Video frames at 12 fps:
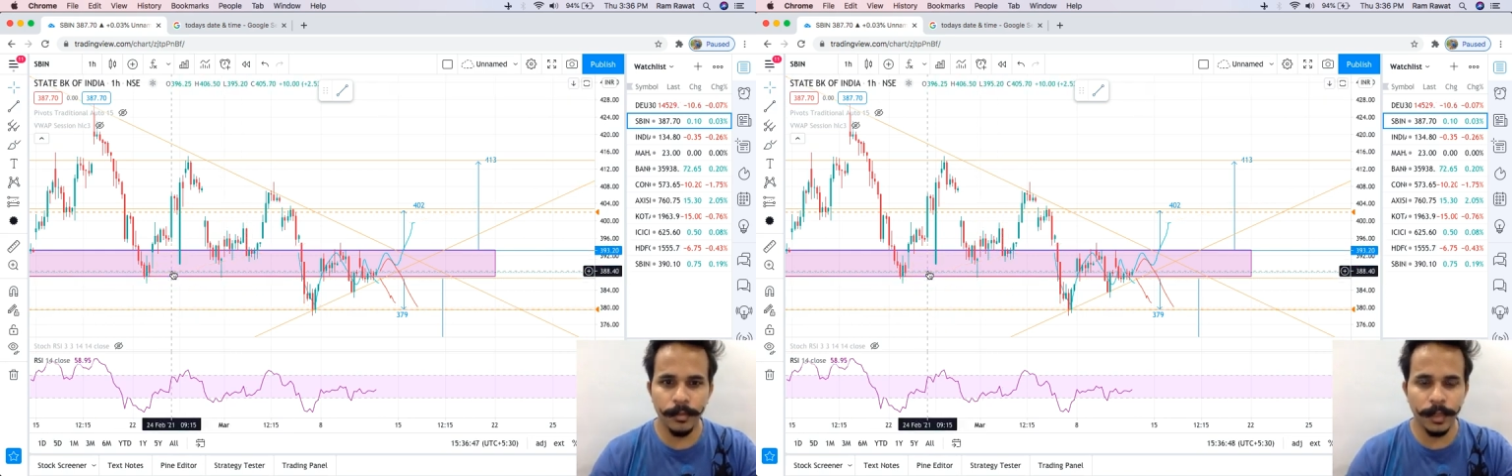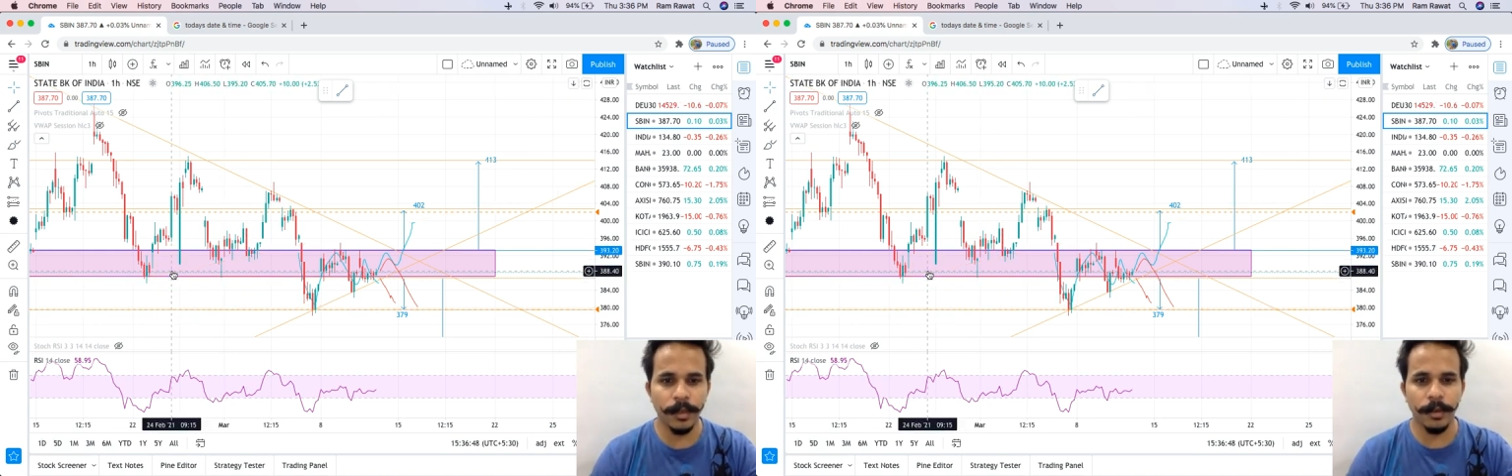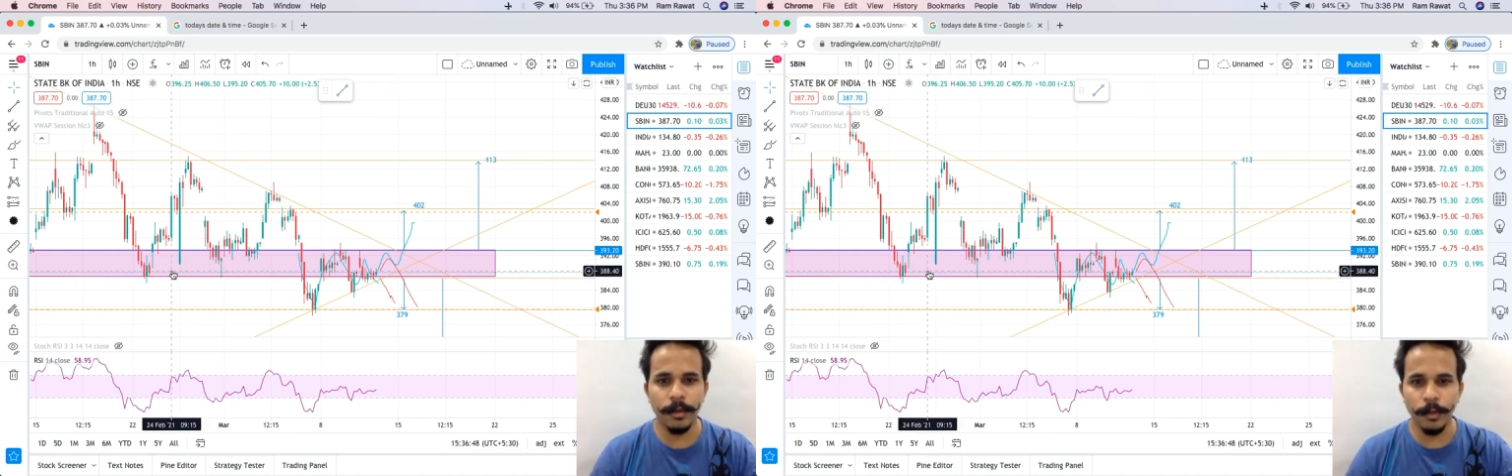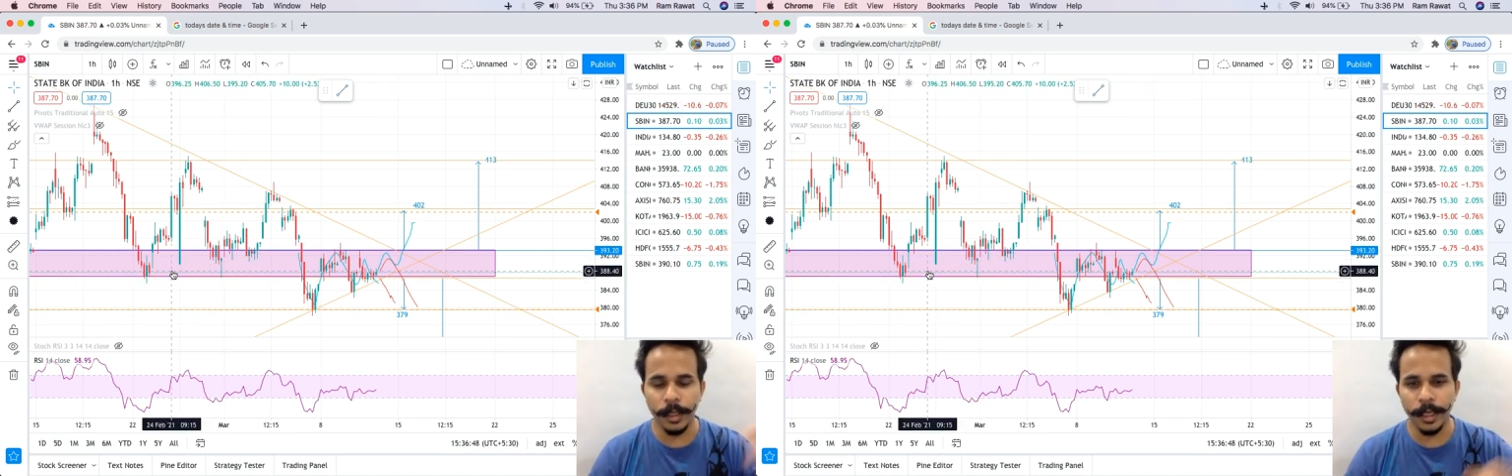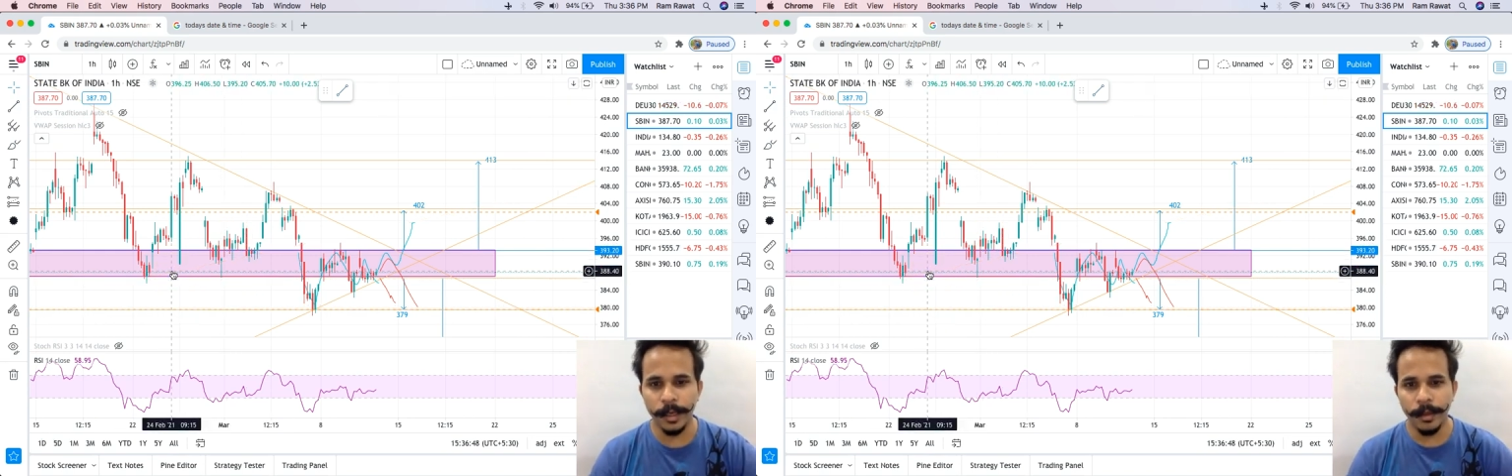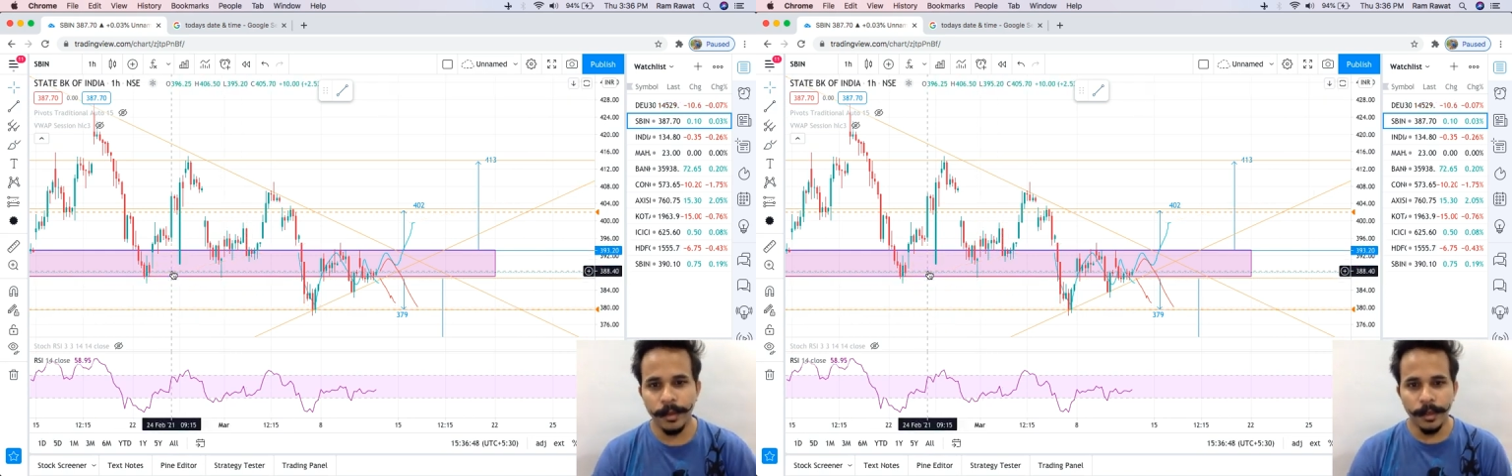
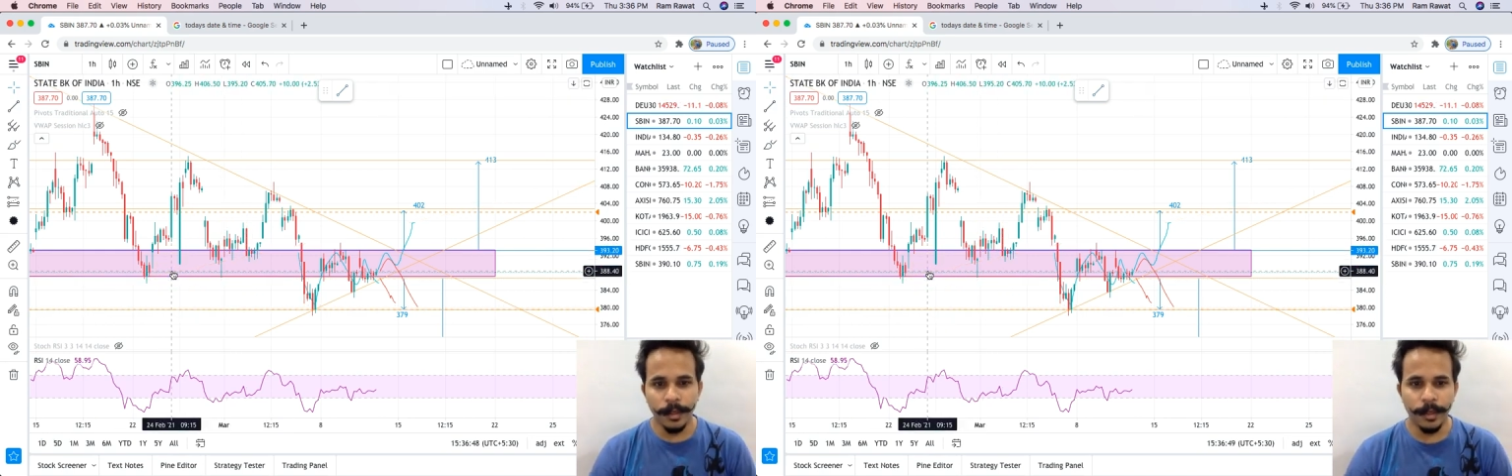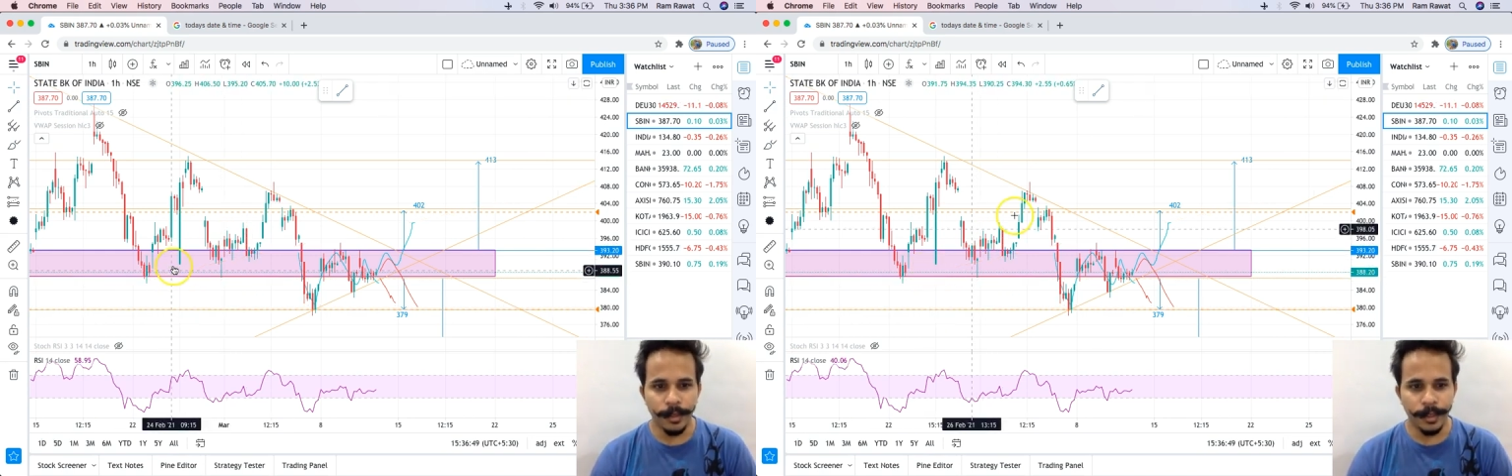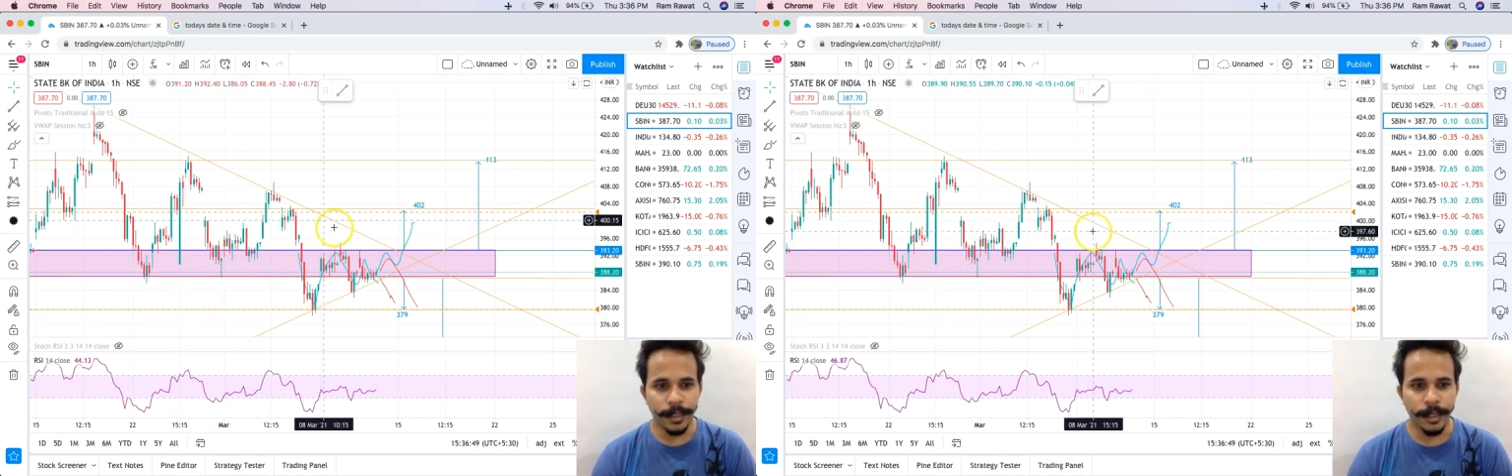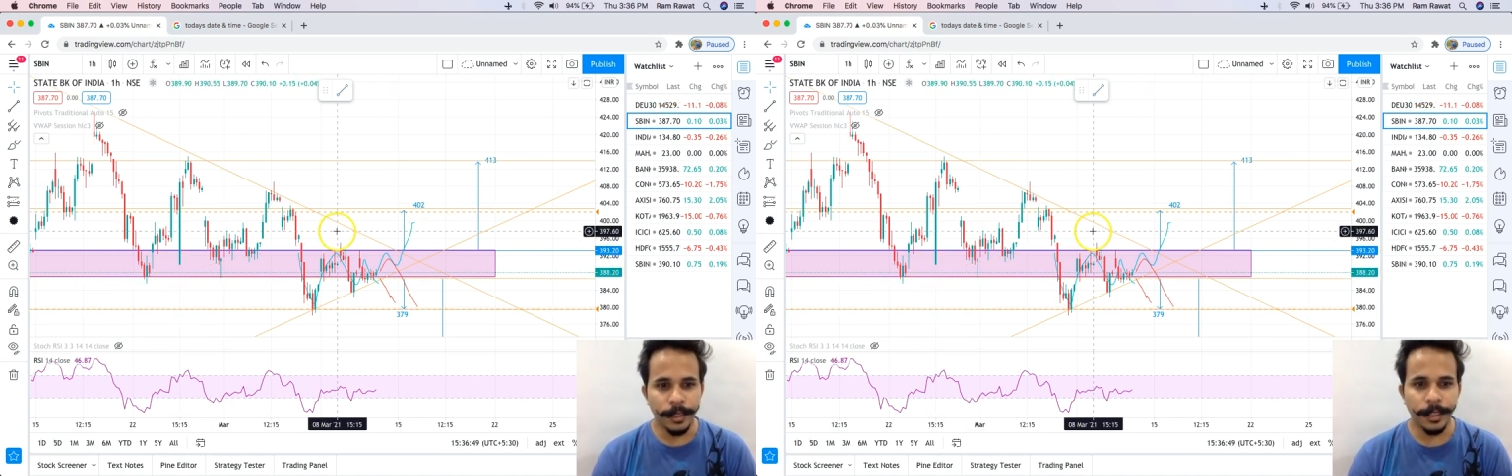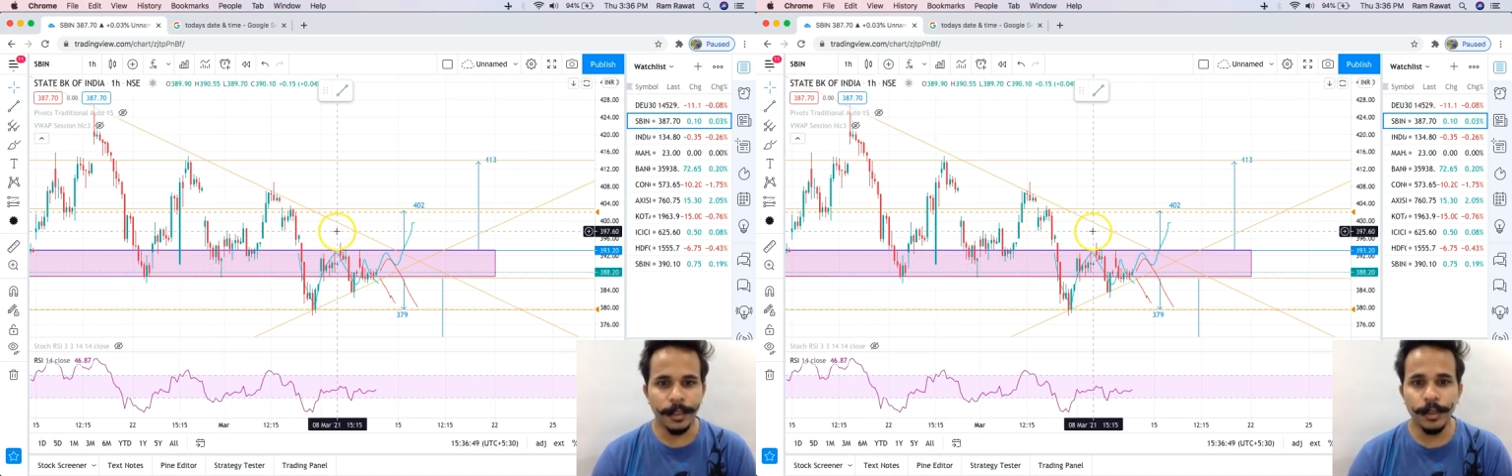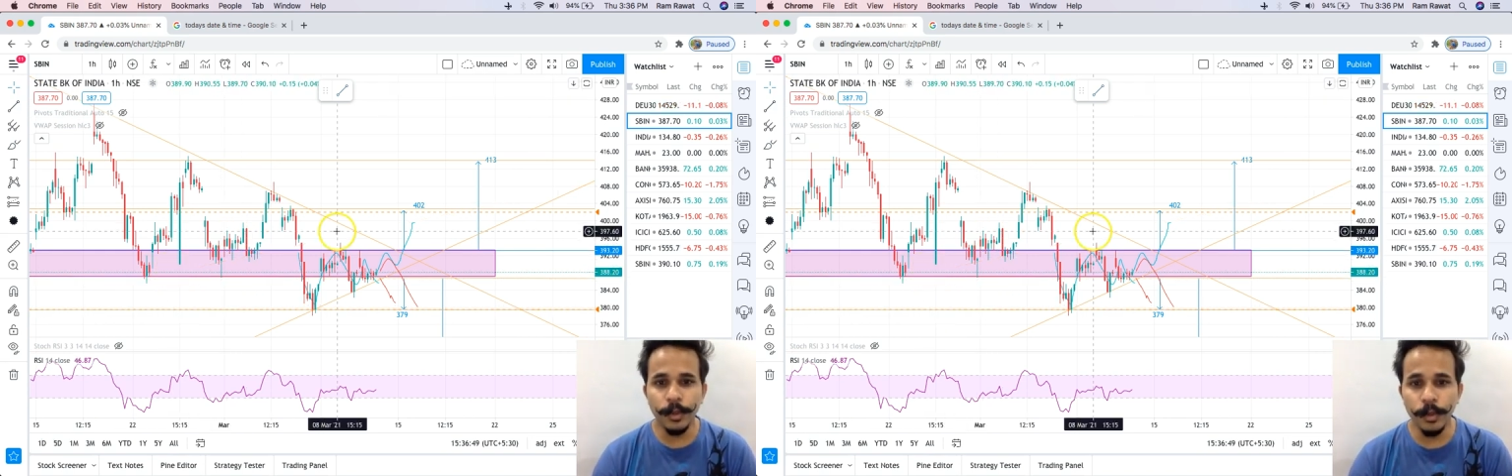Okay, that's
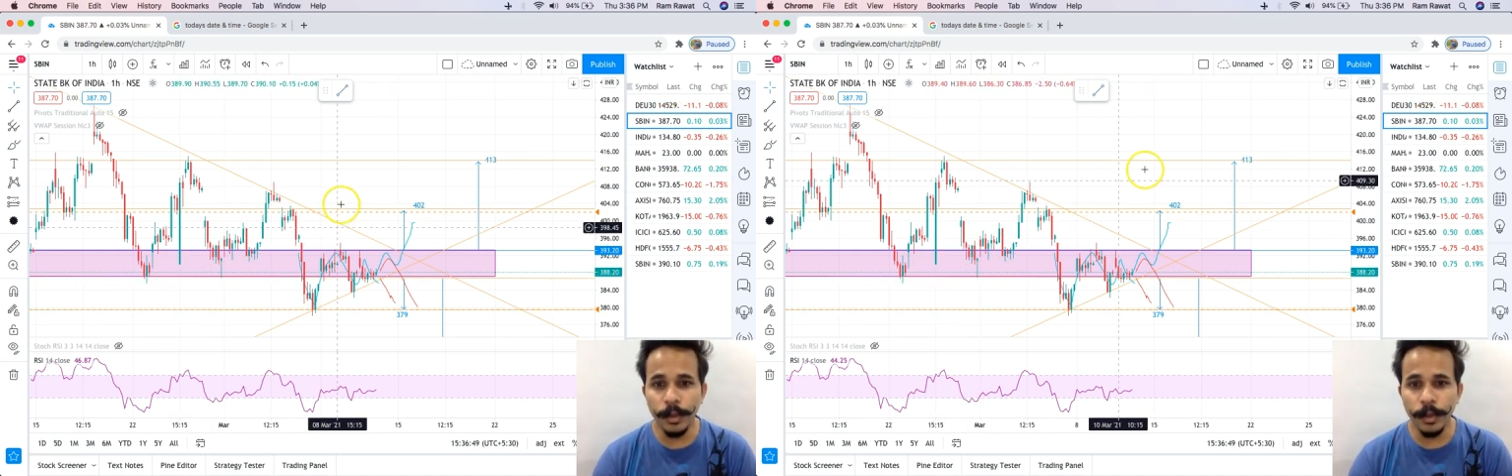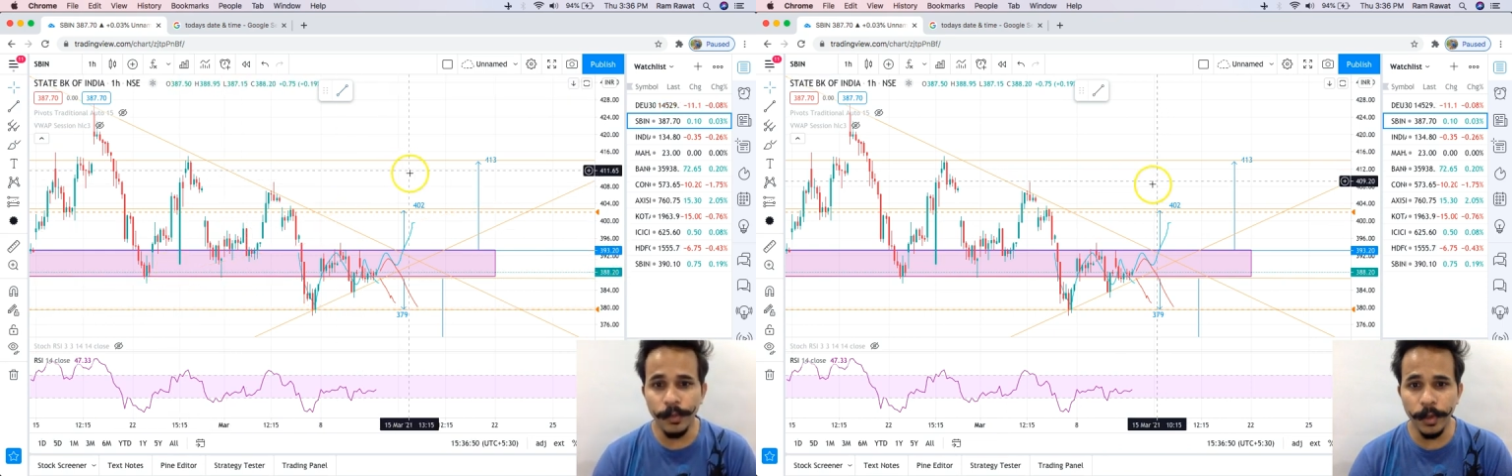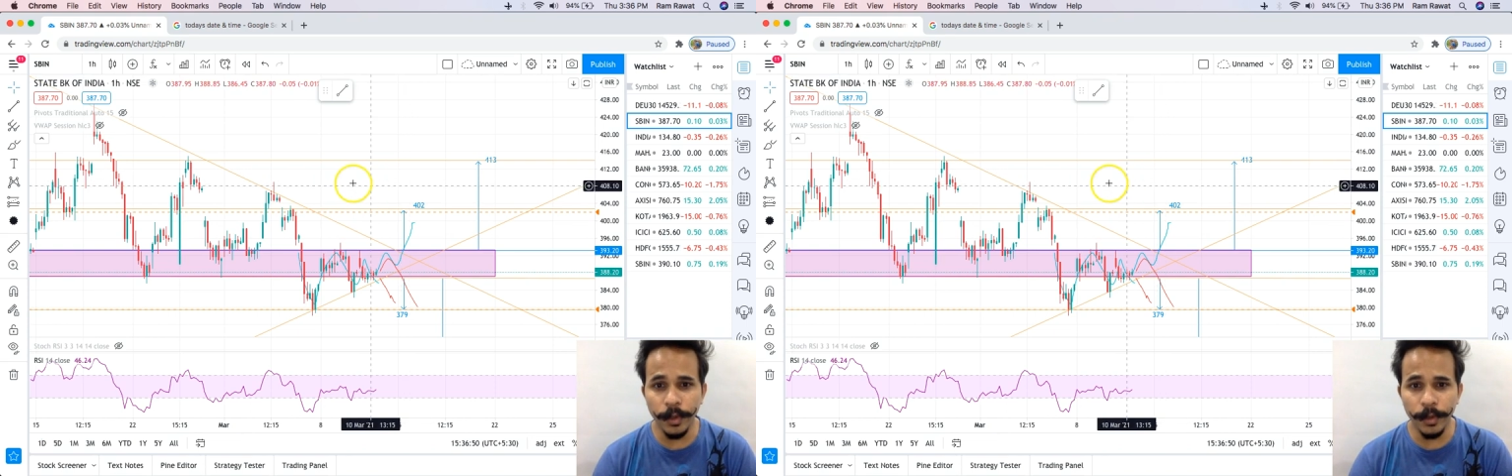deleted. So if